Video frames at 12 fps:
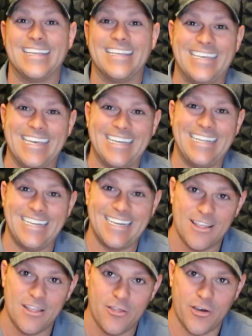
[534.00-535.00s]
getting
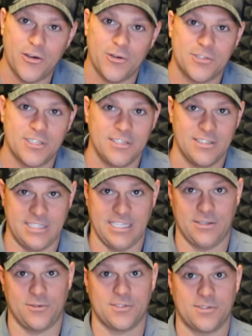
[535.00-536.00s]
those
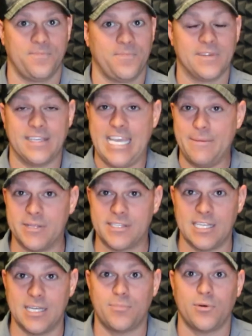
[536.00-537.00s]
deals. Keep it
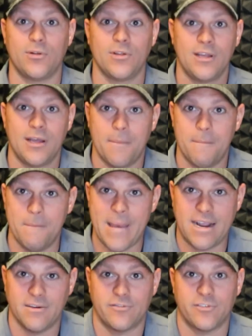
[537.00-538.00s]
simple,
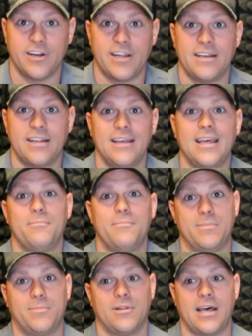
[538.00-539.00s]
make a friend, and
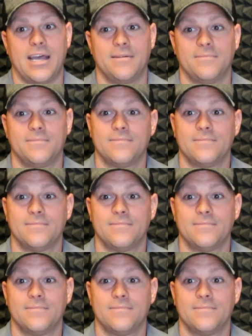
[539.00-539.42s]
be polite.